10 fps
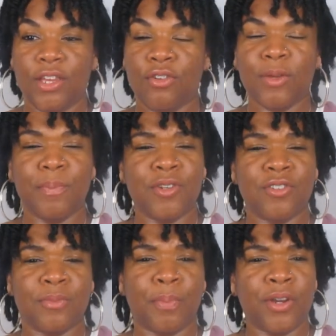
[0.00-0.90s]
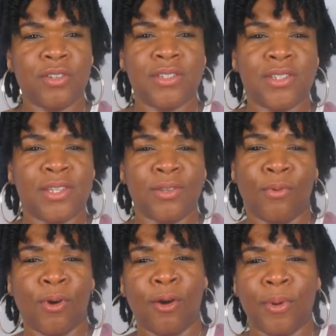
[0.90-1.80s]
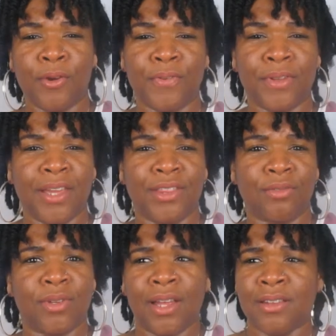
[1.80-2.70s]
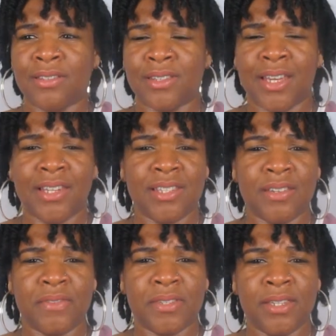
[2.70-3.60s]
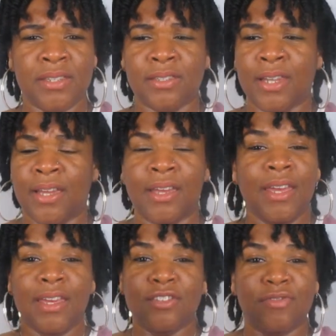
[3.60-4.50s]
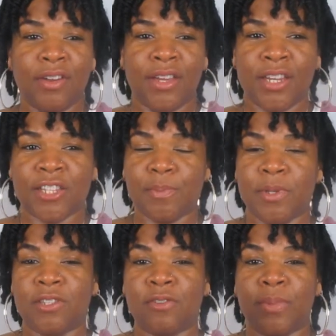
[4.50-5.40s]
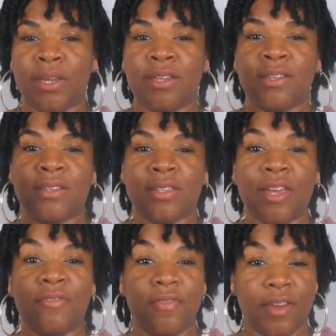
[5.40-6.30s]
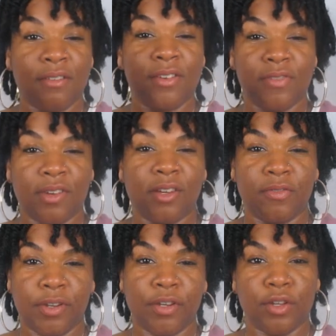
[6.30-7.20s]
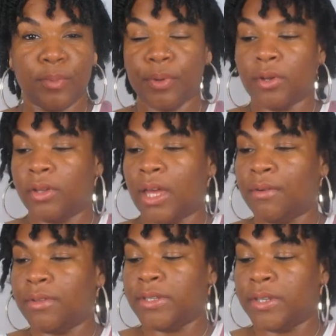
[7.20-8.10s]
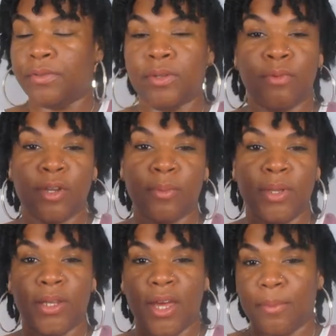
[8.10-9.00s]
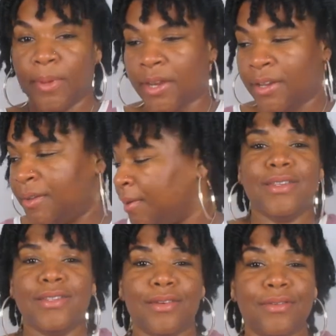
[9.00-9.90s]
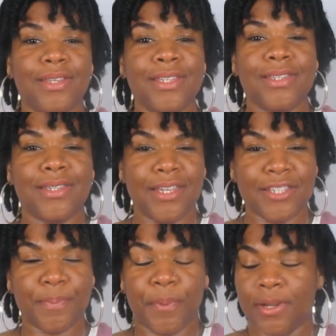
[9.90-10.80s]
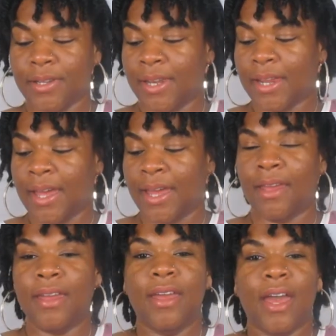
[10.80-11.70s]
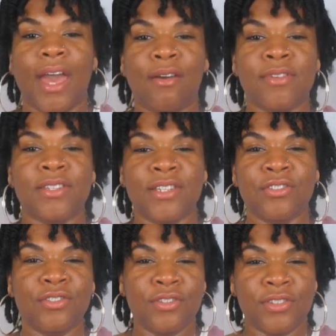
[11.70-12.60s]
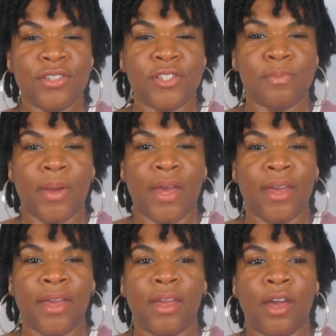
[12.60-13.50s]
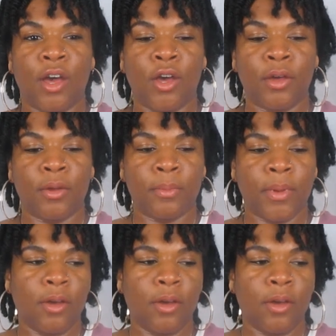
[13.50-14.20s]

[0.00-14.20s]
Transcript: you can purchase this at walmart for like three dollars and 97 cents like it's very inexpensive but it is a very very very good product i would definitely recommend Lottabody so this next product that i got I was introduced to this by, um,